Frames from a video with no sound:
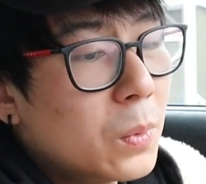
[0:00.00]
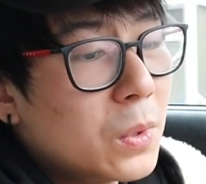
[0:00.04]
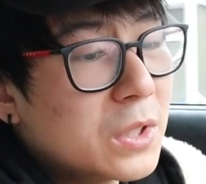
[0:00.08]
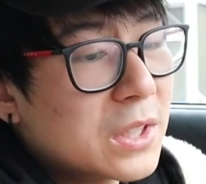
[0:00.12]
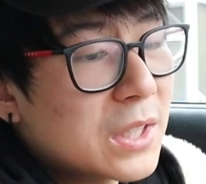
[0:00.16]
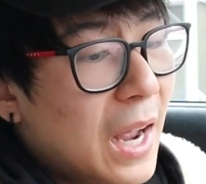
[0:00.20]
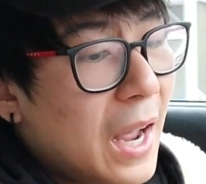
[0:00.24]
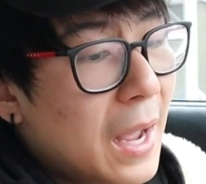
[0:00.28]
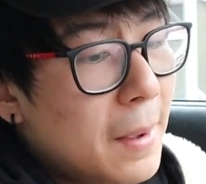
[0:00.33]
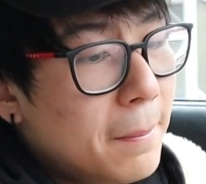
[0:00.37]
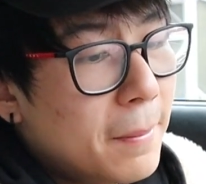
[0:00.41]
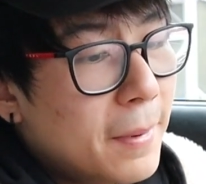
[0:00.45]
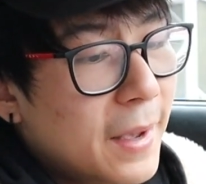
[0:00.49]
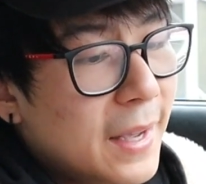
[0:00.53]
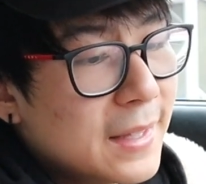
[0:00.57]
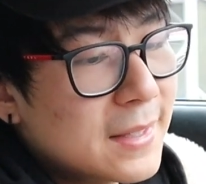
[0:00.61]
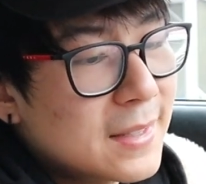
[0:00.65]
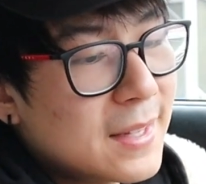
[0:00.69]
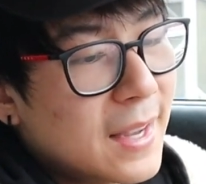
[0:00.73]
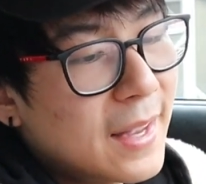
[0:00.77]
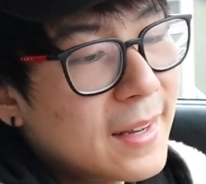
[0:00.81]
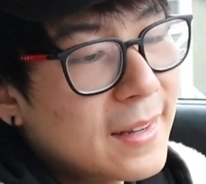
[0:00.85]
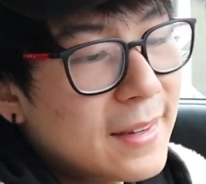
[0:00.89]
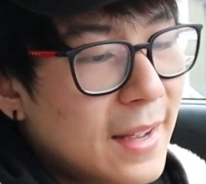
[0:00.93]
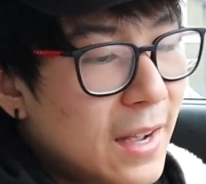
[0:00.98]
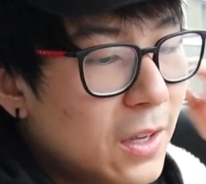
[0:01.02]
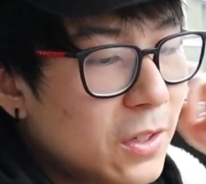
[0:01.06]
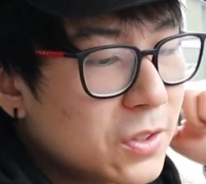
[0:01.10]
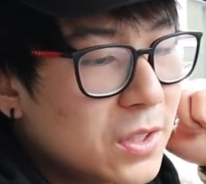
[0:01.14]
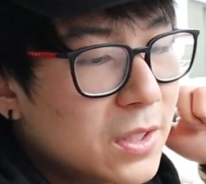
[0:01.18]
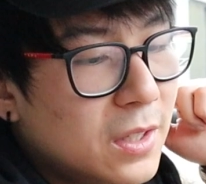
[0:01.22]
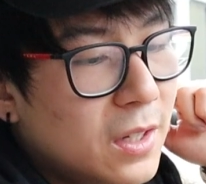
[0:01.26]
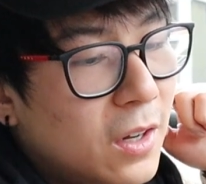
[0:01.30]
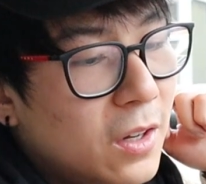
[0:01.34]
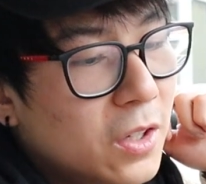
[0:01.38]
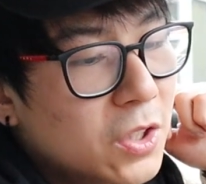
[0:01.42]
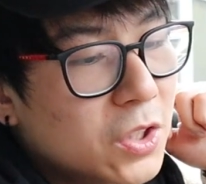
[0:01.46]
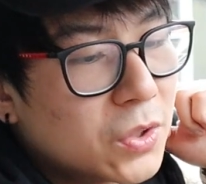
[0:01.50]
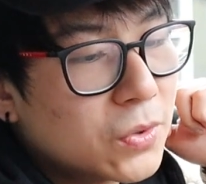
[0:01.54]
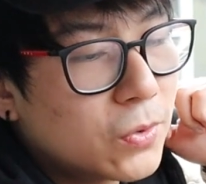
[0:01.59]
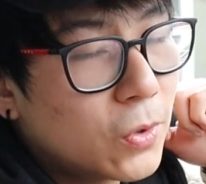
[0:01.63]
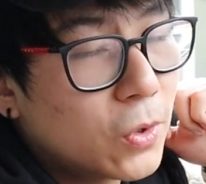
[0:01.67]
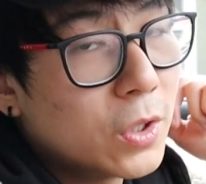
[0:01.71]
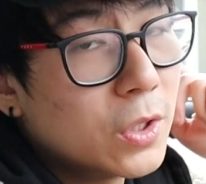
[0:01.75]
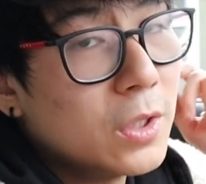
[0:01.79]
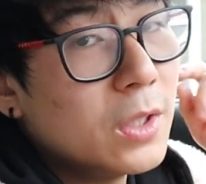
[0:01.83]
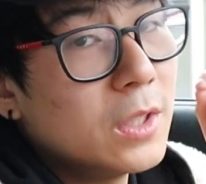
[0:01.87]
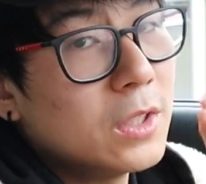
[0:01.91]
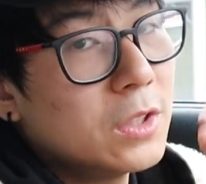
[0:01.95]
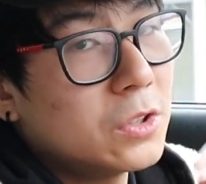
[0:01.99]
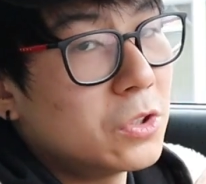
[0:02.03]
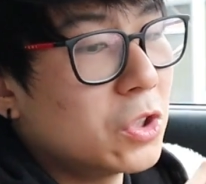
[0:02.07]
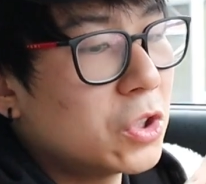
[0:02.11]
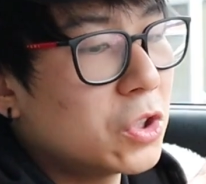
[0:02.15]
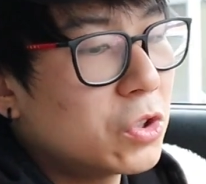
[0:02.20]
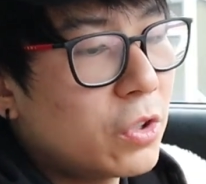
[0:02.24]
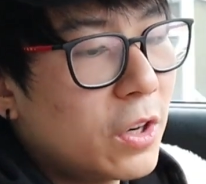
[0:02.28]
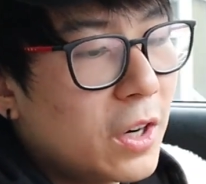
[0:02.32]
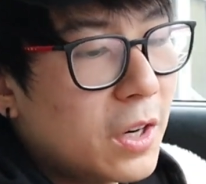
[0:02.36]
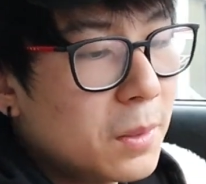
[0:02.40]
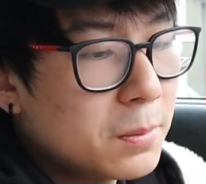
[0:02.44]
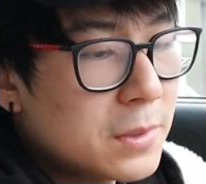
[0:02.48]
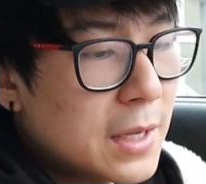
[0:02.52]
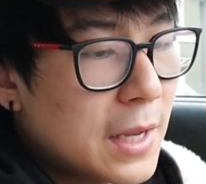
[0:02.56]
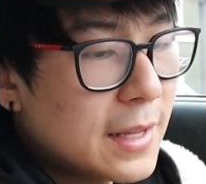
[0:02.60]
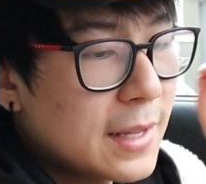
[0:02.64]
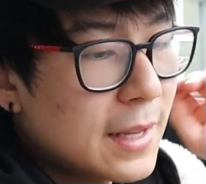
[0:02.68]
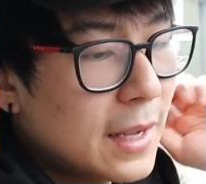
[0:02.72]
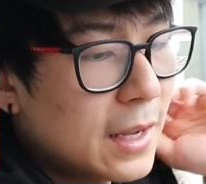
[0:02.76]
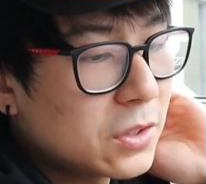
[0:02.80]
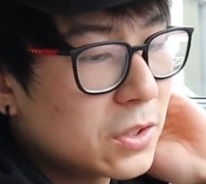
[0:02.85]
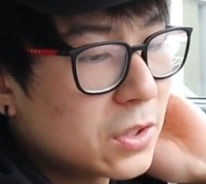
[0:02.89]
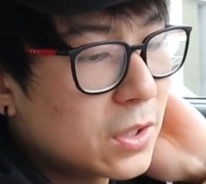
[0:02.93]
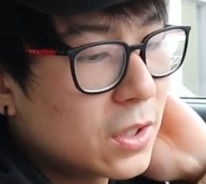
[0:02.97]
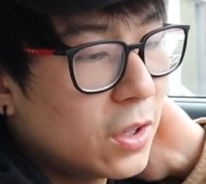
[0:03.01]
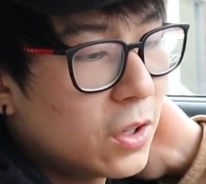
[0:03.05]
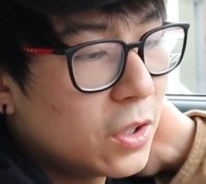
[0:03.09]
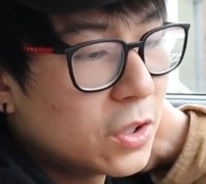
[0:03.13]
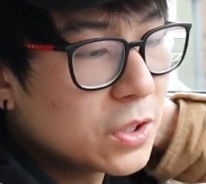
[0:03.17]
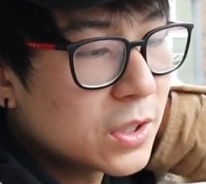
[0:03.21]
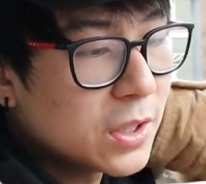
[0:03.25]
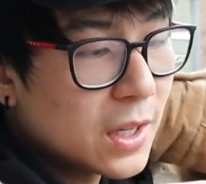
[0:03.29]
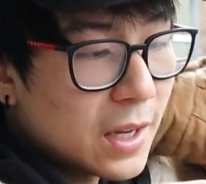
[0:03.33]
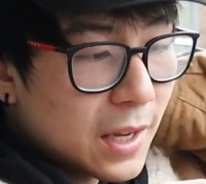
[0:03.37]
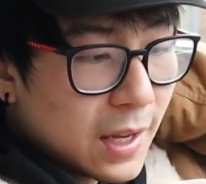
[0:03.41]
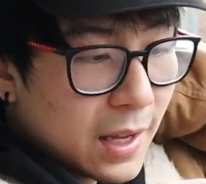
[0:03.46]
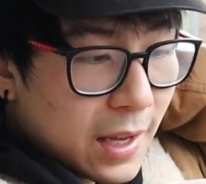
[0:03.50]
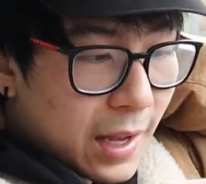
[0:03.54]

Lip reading: which I paid $10,000 for, just straight up $10,000,